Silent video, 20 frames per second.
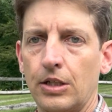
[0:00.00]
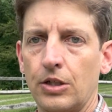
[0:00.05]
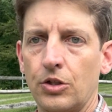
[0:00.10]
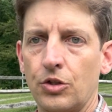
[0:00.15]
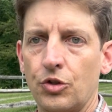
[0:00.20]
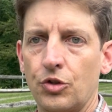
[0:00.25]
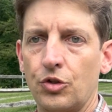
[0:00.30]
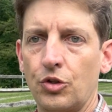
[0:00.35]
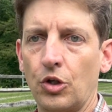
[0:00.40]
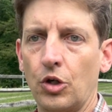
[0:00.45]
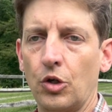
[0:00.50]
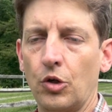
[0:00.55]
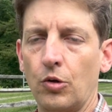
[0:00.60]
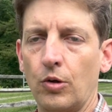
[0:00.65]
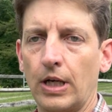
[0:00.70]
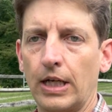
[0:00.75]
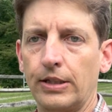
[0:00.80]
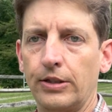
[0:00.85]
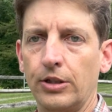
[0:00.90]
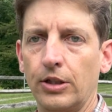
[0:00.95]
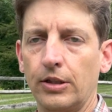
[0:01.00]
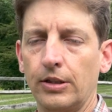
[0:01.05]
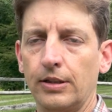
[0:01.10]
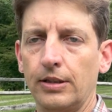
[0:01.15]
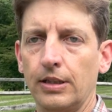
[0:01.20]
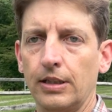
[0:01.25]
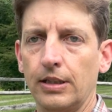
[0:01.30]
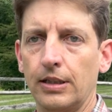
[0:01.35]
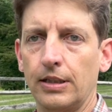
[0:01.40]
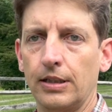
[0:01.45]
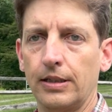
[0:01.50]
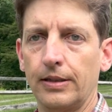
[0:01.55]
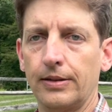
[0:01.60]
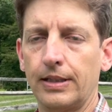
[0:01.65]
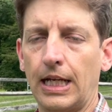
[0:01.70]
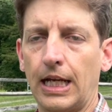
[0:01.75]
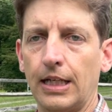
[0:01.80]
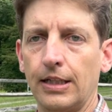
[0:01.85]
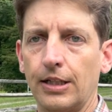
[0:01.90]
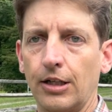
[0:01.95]
So I took the
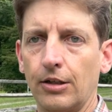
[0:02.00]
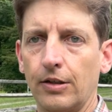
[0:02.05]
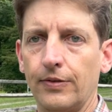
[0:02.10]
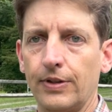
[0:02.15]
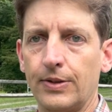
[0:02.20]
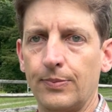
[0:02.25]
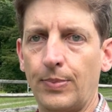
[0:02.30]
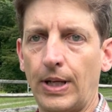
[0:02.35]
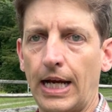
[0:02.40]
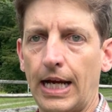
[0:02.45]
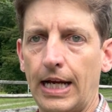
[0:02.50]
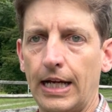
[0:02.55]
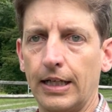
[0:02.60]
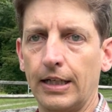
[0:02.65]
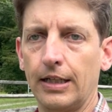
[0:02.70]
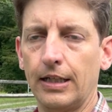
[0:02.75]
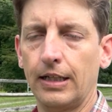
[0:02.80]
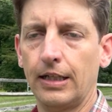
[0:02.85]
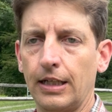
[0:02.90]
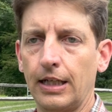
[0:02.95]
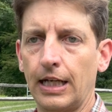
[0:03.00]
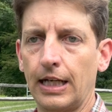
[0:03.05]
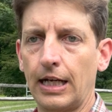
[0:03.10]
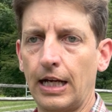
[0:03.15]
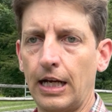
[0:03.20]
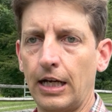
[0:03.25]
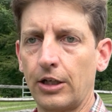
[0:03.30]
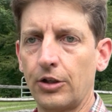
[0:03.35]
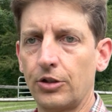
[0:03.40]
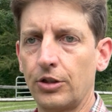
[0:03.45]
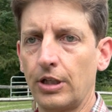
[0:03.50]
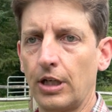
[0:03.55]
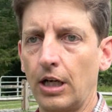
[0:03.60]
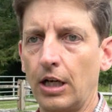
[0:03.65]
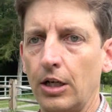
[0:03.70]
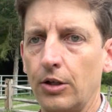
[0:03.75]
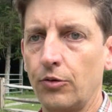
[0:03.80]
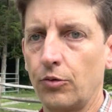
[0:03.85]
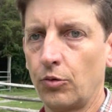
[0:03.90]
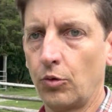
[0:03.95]
tent out of its bag and I actually
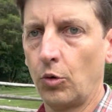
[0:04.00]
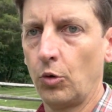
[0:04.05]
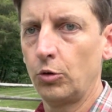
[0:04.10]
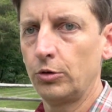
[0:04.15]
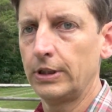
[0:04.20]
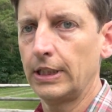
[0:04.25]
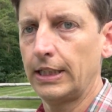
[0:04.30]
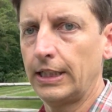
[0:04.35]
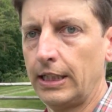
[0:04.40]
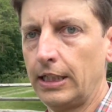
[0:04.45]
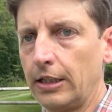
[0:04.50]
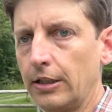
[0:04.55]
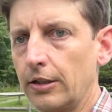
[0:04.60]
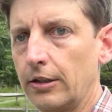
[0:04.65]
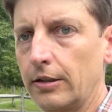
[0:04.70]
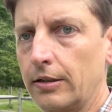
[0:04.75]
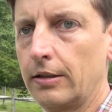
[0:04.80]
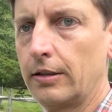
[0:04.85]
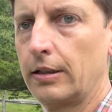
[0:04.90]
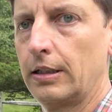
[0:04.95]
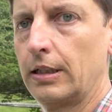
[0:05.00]
unrolled it here